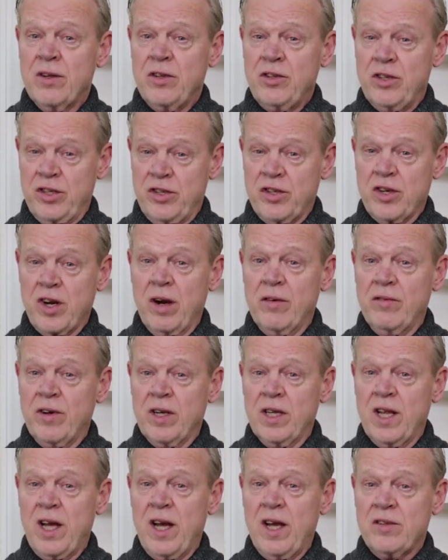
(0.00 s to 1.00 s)

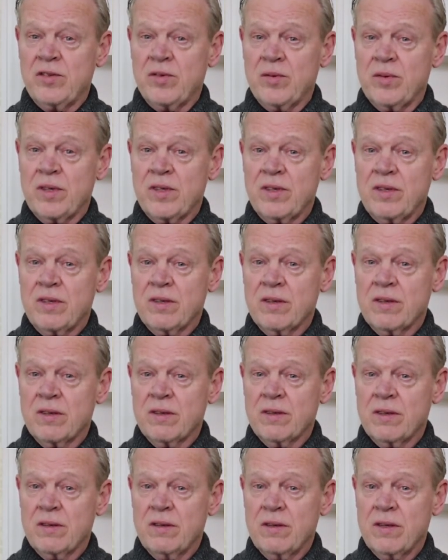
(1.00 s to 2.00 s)
Discovering Lazarus.
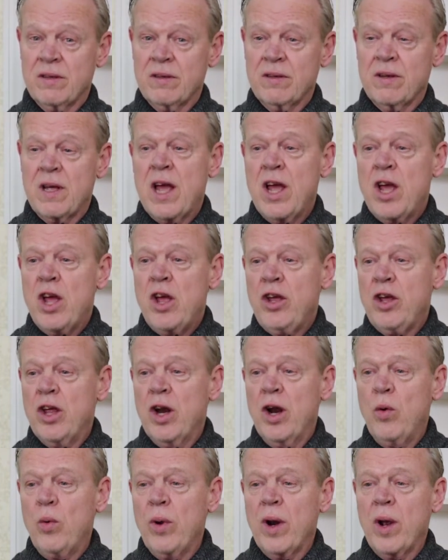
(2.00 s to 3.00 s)
You
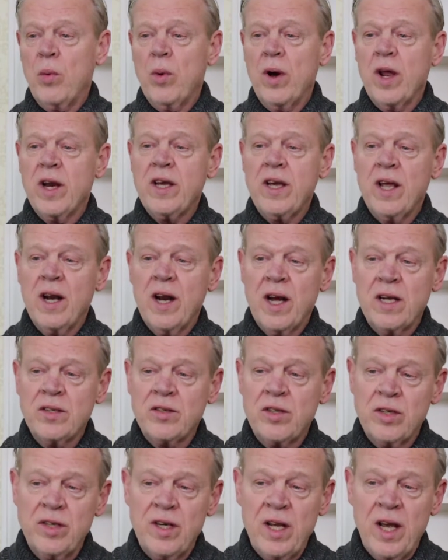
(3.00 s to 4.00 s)
know, what I want to get on
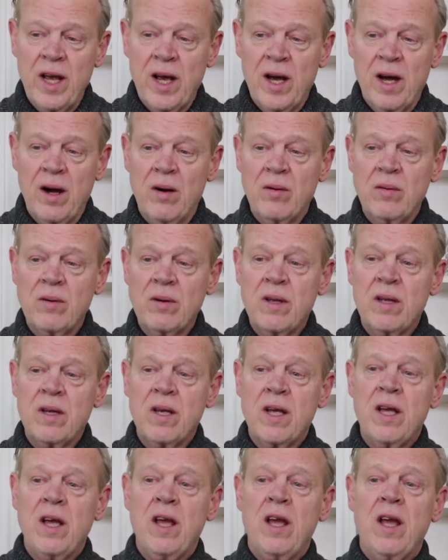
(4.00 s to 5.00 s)
to now
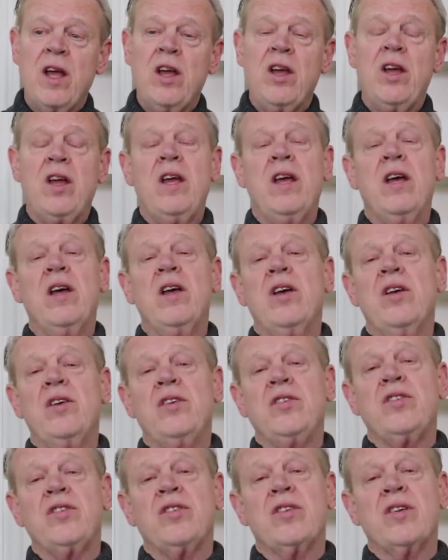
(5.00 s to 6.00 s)

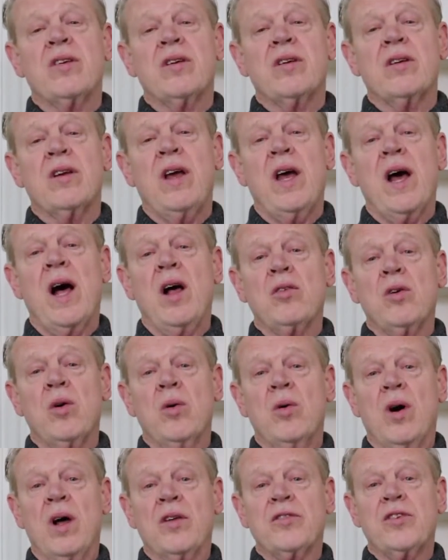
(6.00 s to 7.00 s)
is
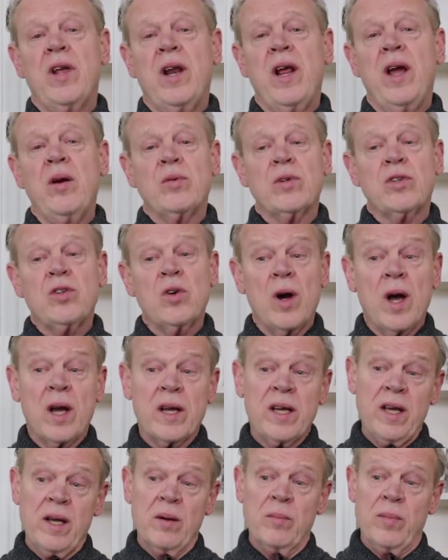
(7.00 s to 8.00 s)
alcohol. Today we're
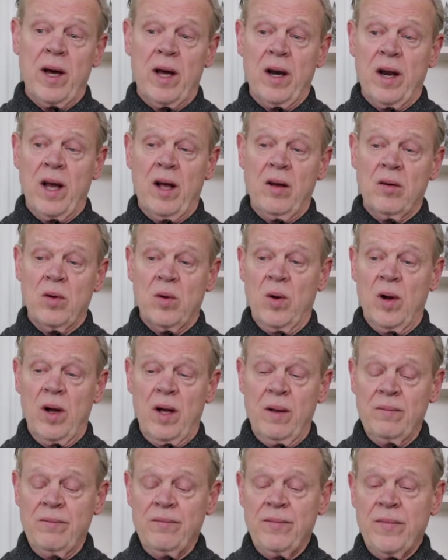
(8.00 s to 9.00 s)
talking about
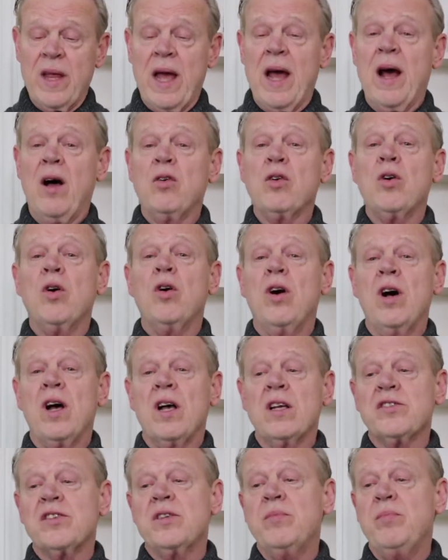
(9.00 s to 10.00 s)
alcohol.
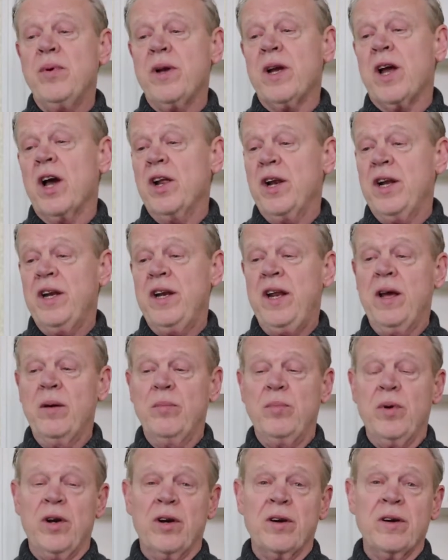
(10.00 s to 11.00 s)
Alcohol is the big
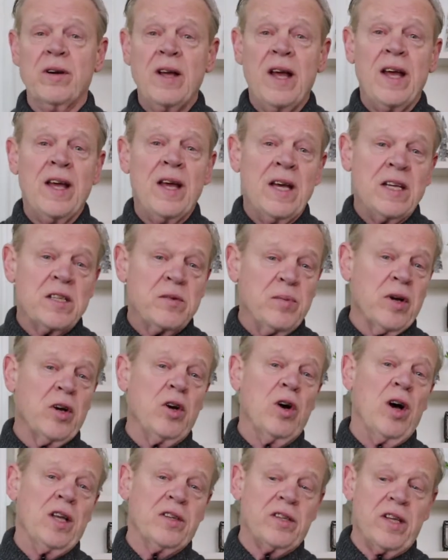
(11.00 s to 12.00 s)
uninhibitor. It's been
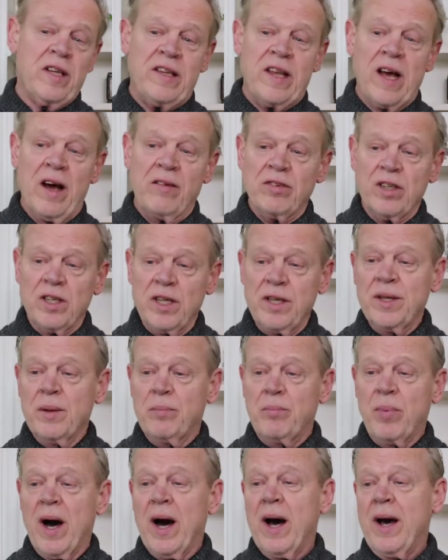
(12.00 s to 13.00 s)
called the devil in the
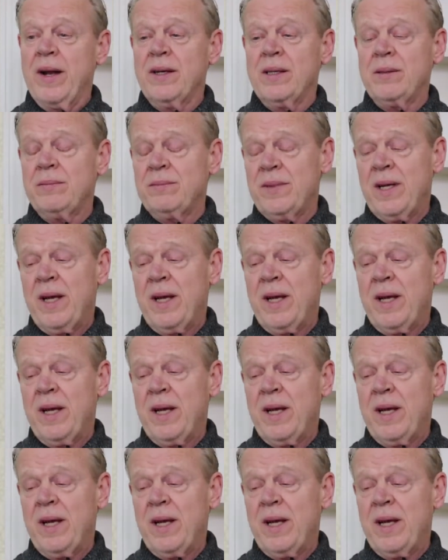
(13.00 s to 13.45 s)
bottle.